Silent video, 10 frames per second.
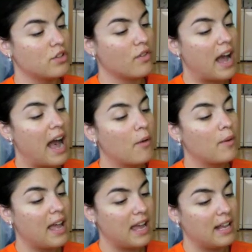over how
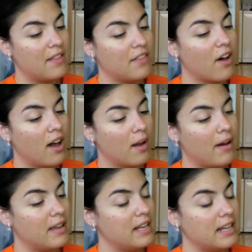we ate and thought
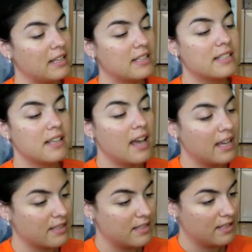about eating to
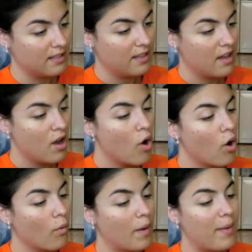science,
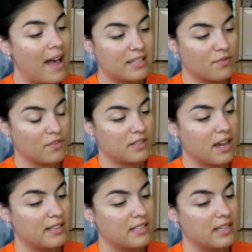or what passes for
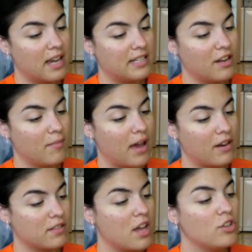science in dietary matters.